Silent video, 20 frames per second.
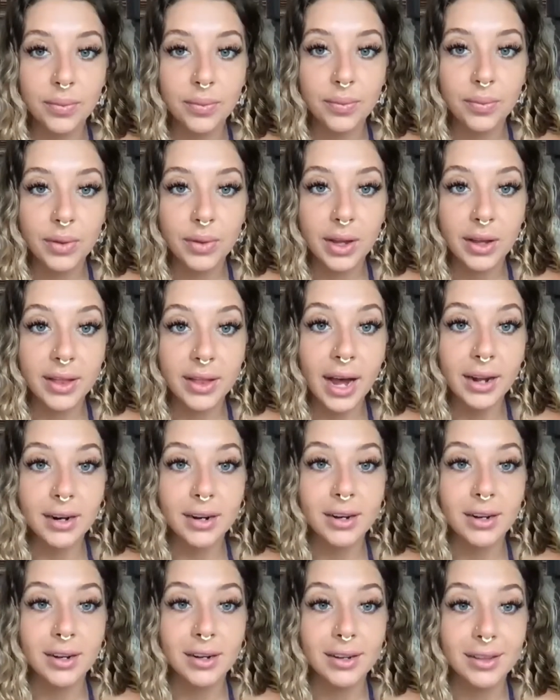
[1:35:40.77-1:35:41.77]
that
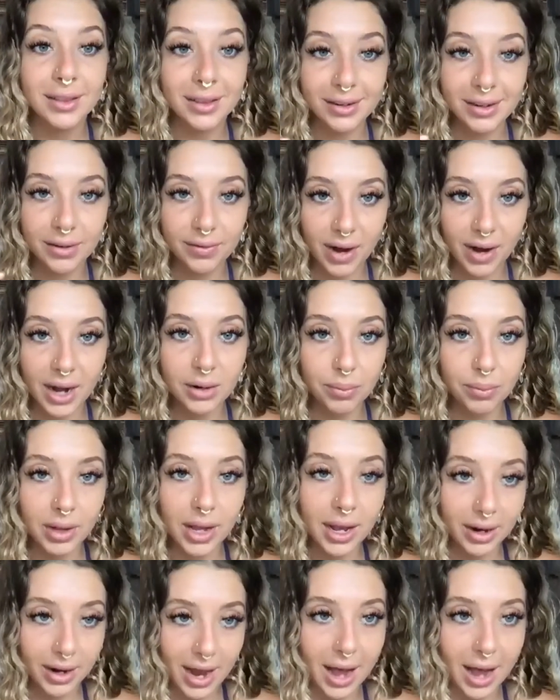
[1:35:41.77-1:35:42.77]
the divine plan
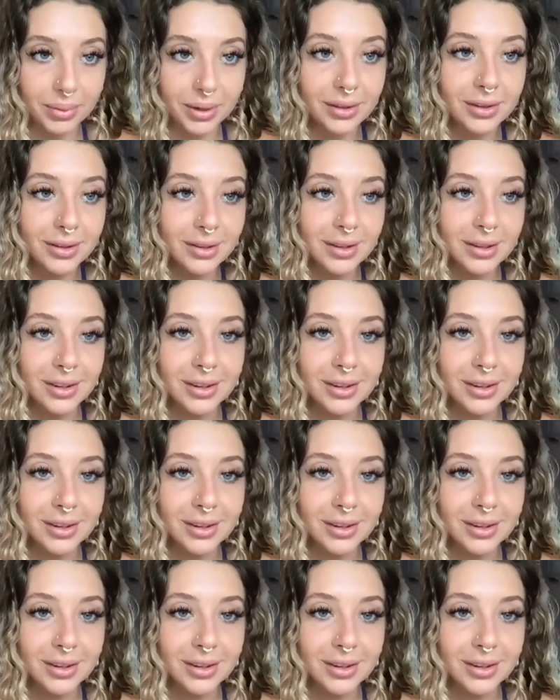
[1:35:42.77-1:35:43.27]
happens.